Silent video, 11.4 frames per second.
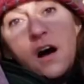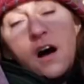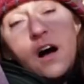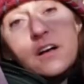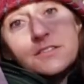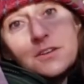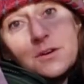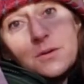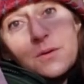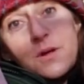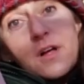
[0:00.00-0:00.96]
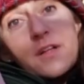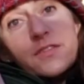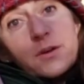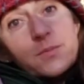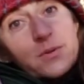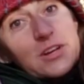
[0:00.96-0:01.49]
Also,
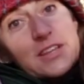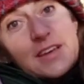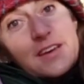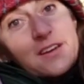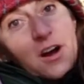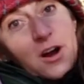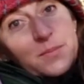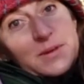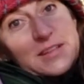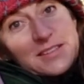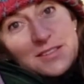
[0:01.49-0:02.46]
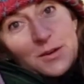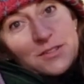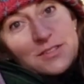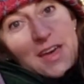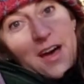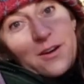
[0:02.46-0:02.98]
their breathing and heartbeat slows
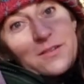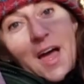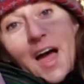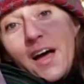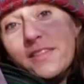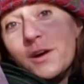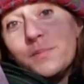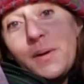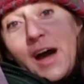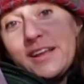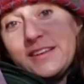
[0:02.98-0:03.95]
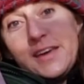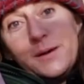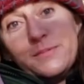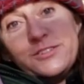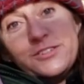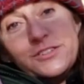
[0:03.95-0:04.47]
down and their body
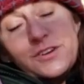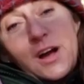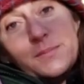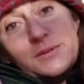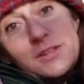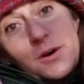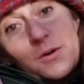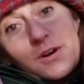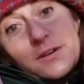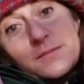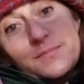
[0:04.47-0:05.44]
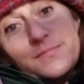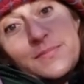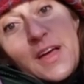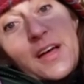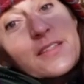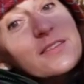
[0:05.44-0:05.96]
temperature drops lower.
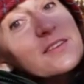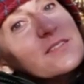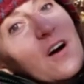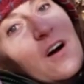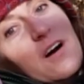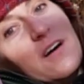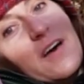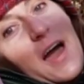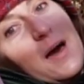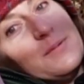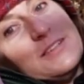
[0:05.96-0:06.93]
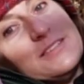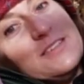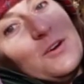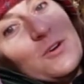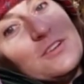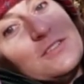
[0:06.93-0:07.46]
This all happens in
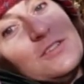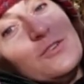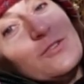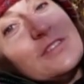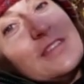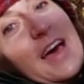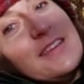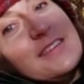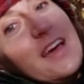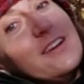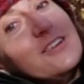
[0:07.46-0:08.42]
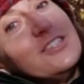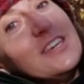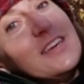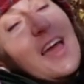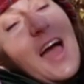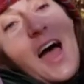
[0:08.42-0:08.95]
order to use less
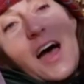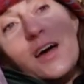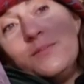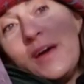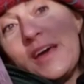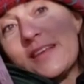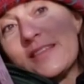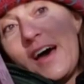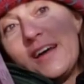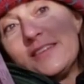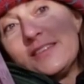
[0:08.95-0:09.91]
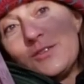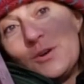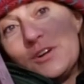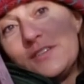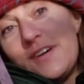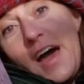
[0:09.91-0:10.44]
energy and make that
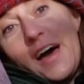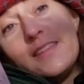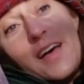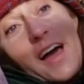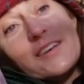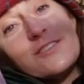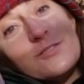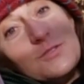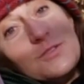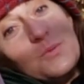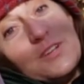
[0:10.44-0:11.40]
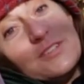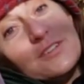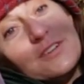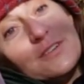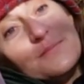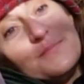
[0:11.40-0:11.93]
stored fat last through the
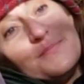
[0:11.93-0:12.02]
winter.